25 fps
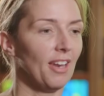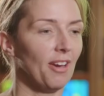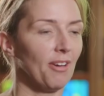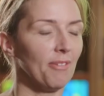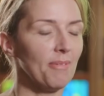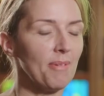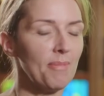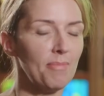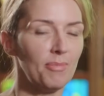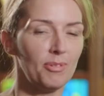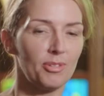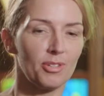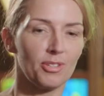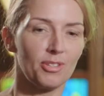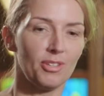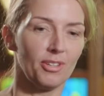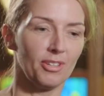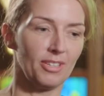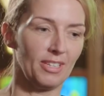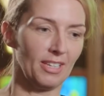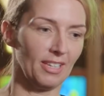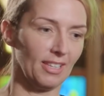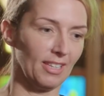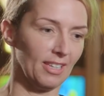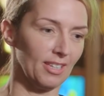And I remember just
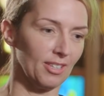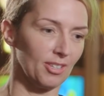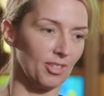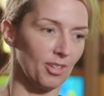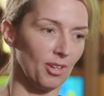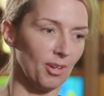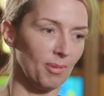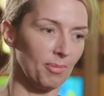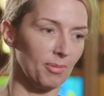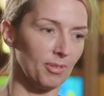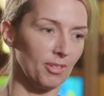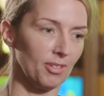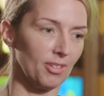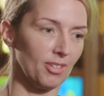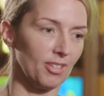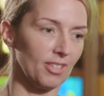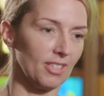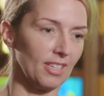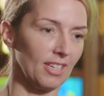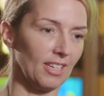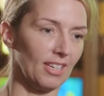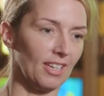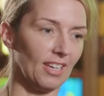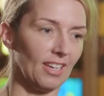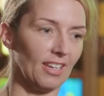looking at the interpreter, just
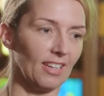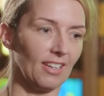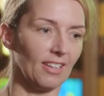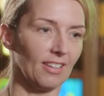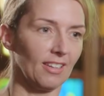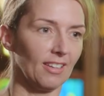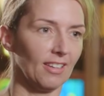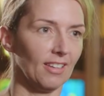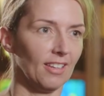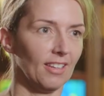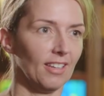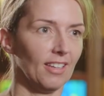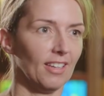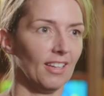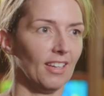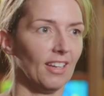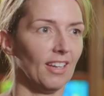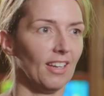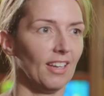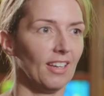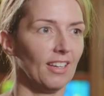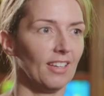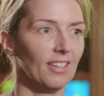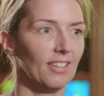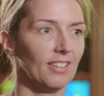thinking,
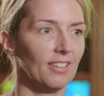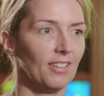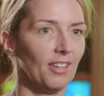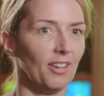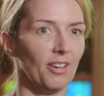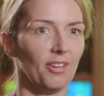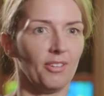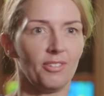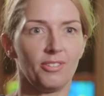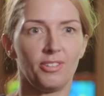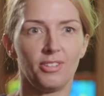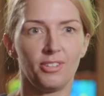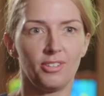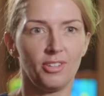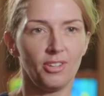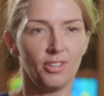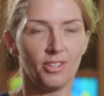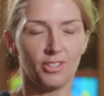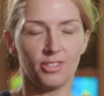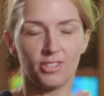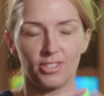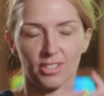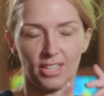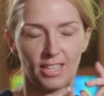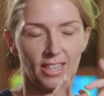you
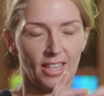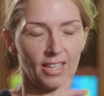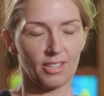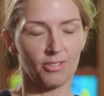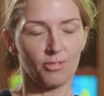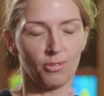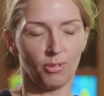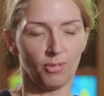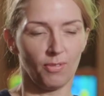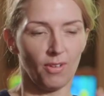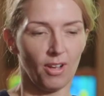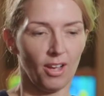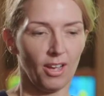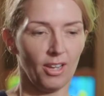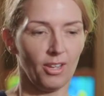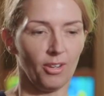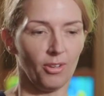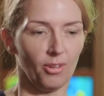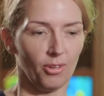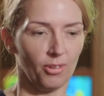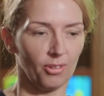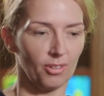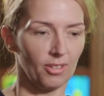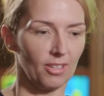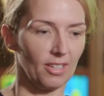just get that sort of eye
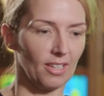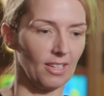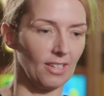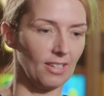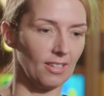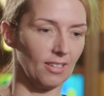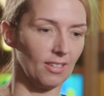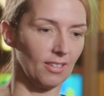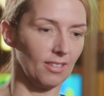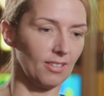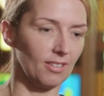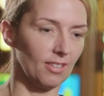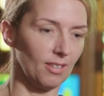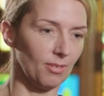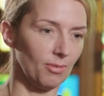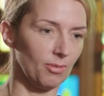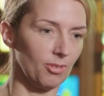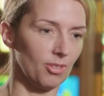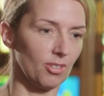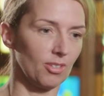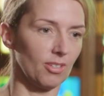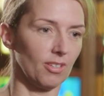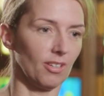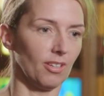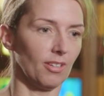lock, and it
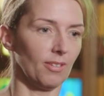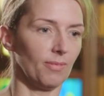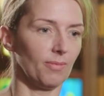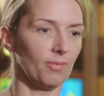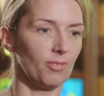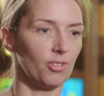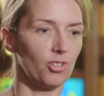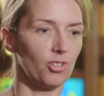was just like,